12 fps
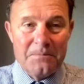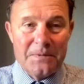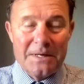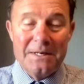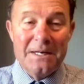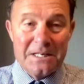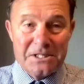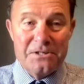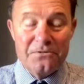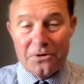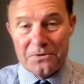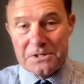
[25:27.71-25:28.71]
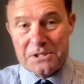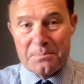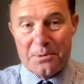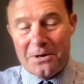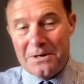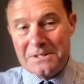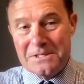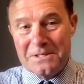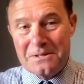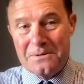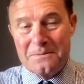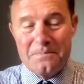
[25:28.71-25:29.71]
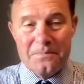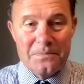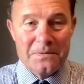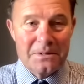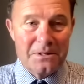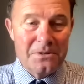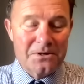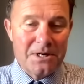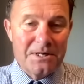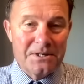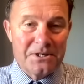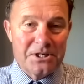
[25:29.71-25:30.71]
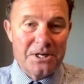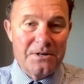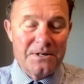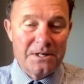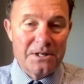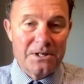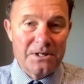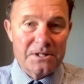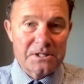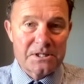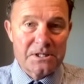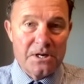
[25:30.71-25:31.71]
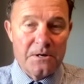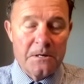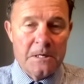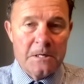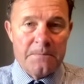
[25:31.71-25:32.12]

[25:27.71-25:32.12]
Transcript: unless you've got the surprise that the Ukrainians showed in Kursk. So